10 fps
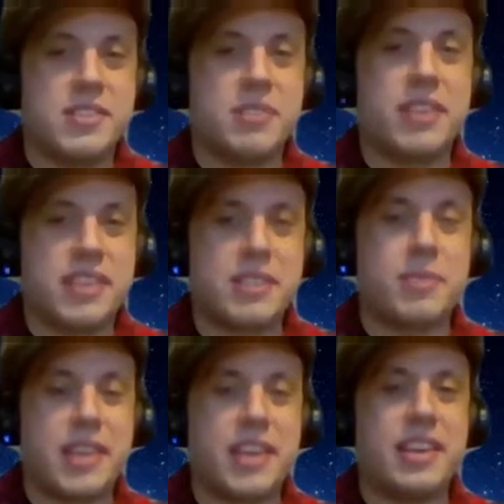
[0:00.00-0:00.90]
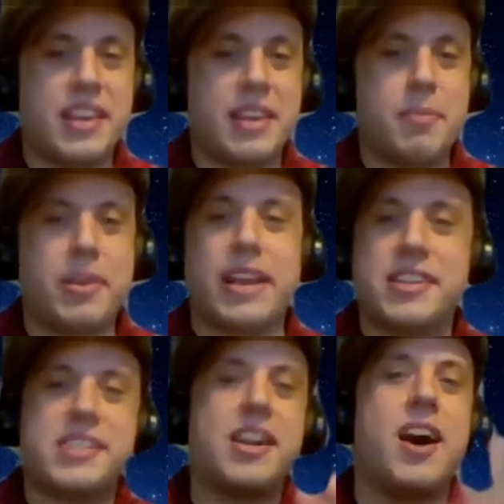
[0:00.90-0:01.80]
too, like some of that. Yeah, but like
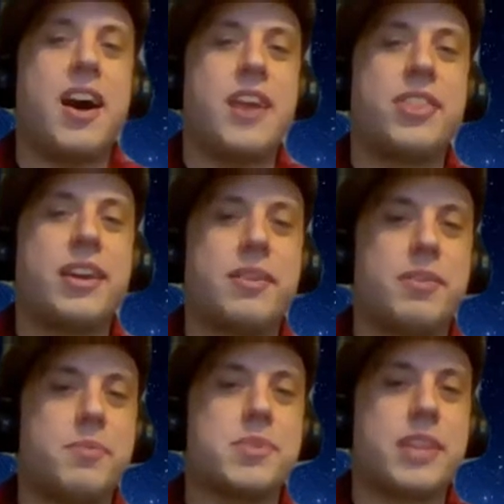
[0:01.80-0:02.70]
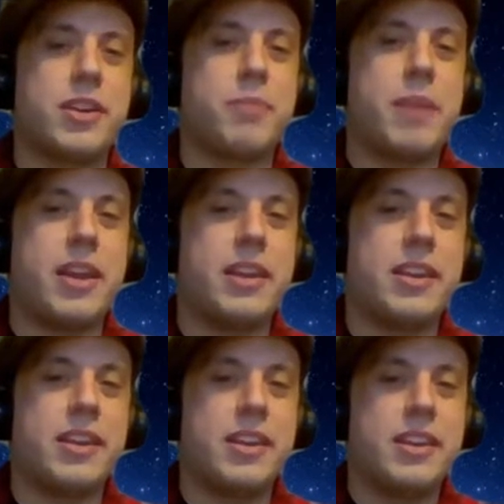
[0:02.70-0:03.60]
ska, I think was like your
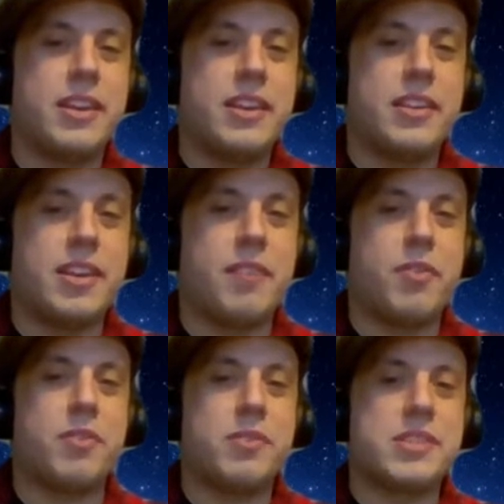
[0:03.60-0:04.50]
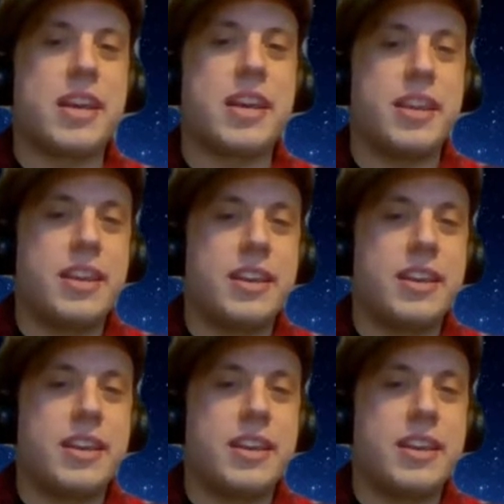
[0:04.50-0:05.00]
main love, or was that?